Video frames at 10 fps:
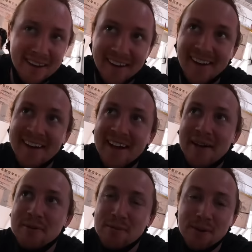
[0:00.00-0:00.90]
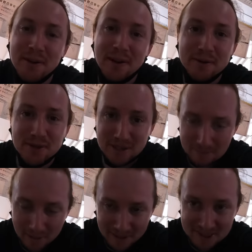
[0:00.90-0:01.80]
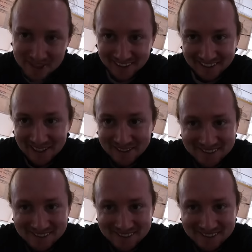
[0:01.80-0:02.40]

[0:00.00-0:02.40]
it, it was more that I was just impatient and